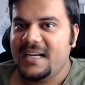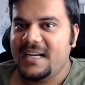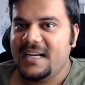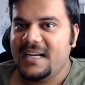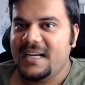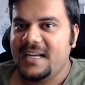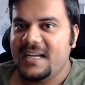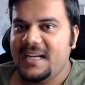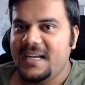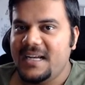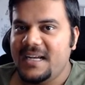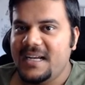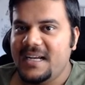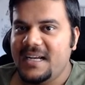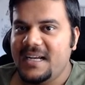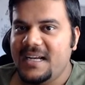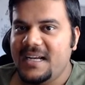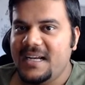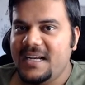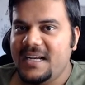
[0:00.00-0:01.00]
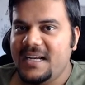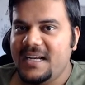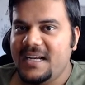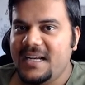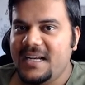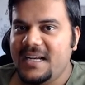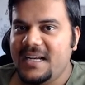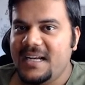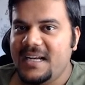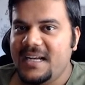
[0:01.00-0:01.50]
make some amount of
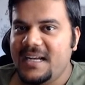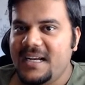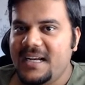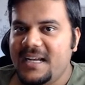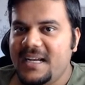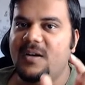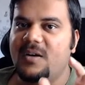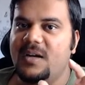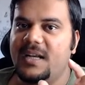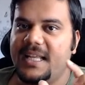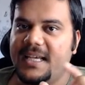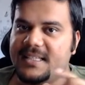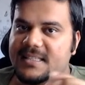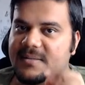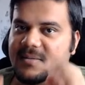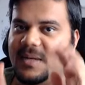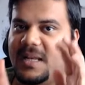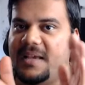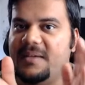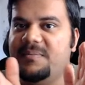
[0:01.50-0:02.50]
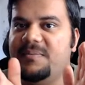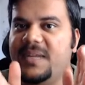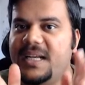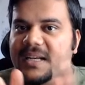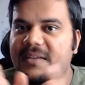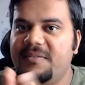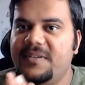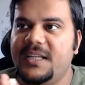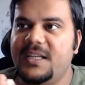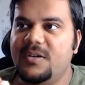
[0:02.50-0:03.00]
the holiday pay non-taxable. I've made
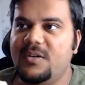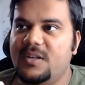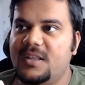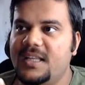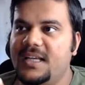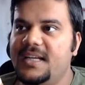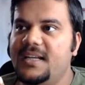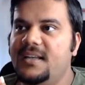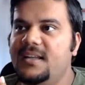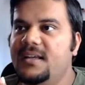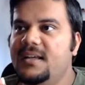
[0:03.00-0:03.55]
a video on that.